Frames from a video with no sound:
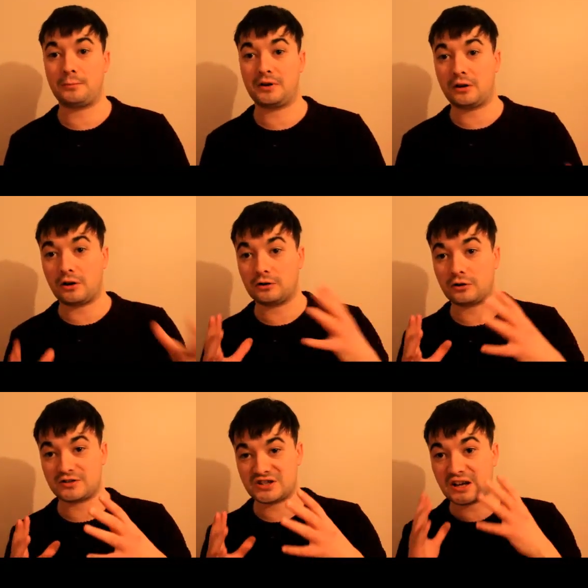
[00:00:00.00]
Will all
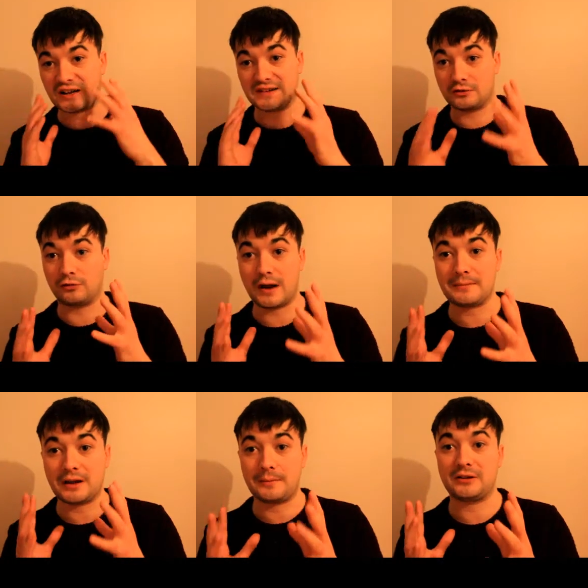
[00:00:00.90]
go- she actually
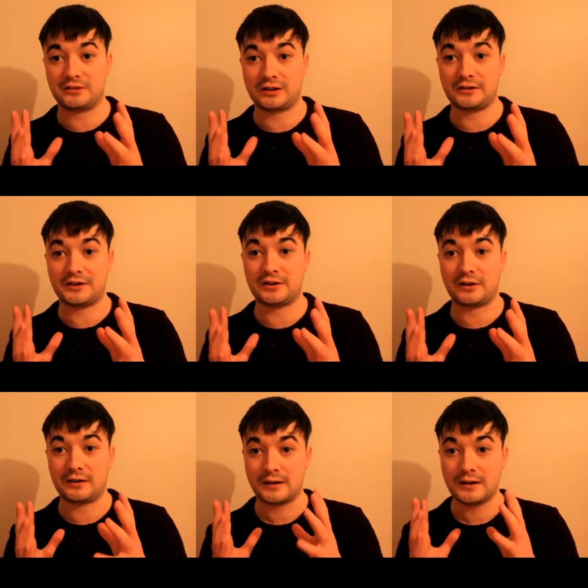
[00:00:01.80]
dreamt about Dalton and
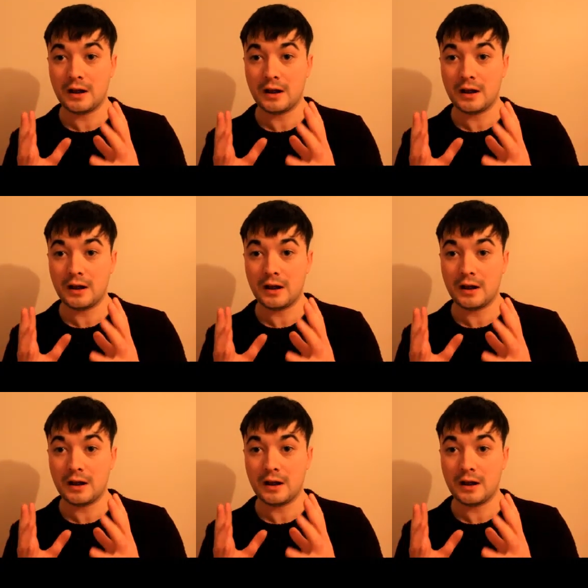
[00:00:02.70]
all